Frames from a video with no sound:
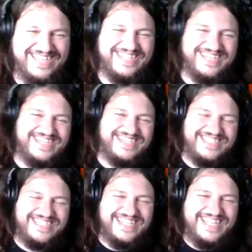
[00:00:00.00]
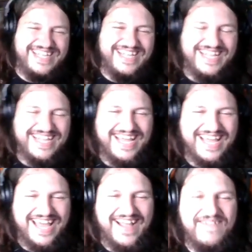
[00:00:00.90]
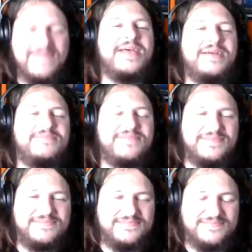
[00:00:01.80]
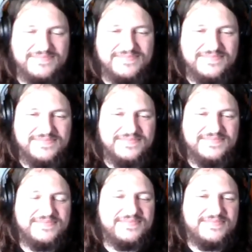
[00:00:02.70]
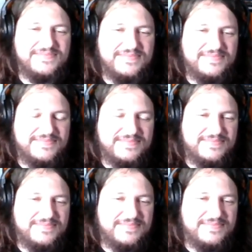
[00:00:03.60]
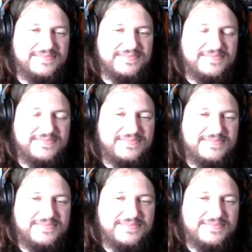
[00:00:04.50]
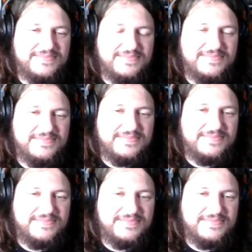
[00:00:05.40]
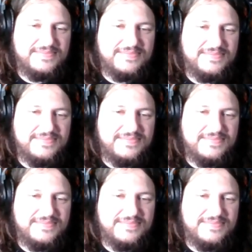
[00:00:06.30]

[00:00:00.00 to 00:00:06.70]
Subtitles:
This person isn't speaking.